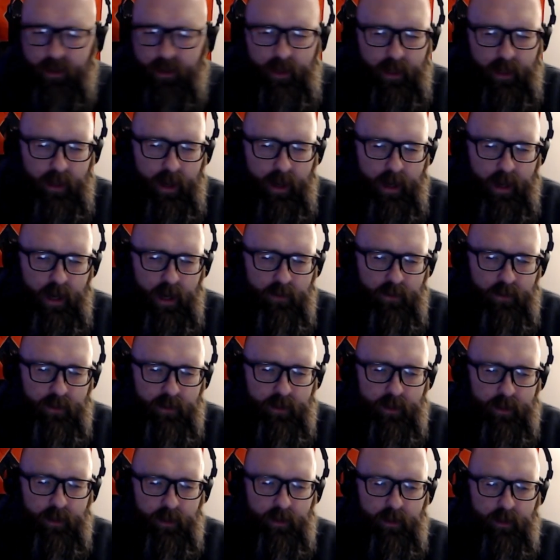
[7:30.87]
I got
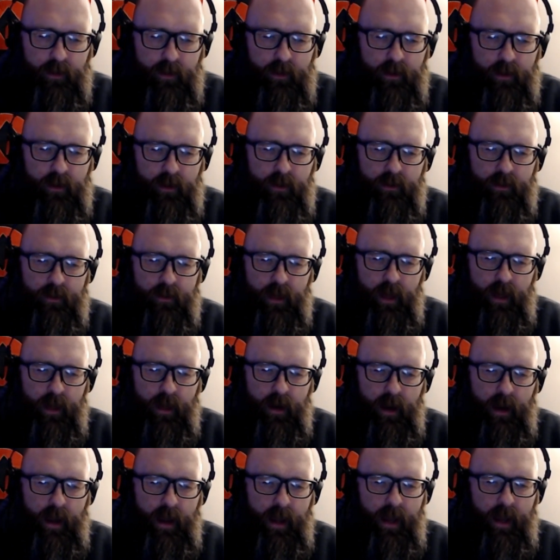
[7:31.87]
everything
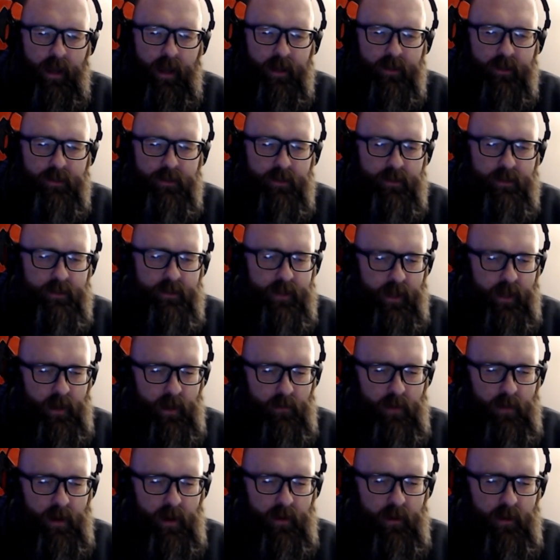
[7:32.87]
that I had to say
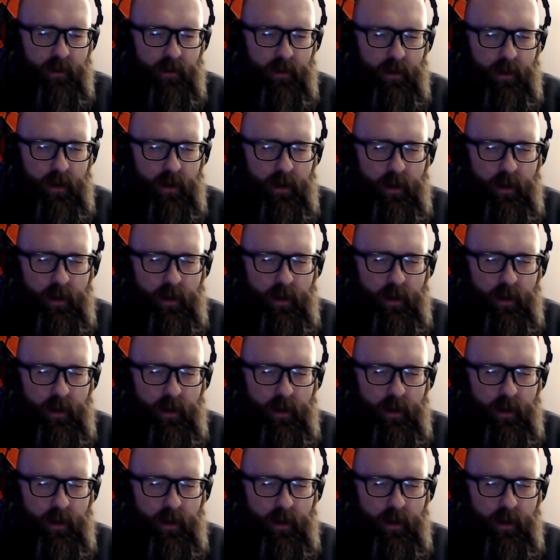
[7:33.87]
about it.